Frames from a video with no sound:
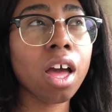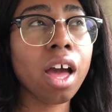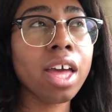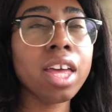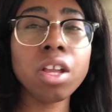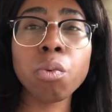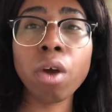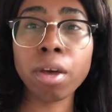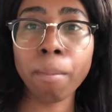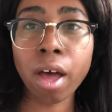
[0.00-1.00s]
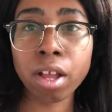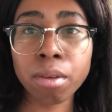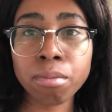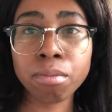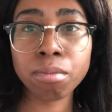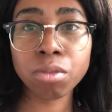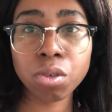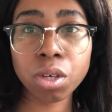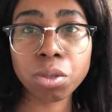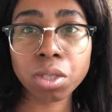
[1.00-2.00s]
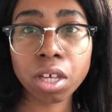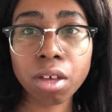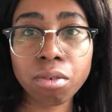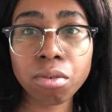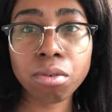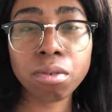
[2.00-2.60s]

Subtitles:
I hit a rock bottom 2 years ago.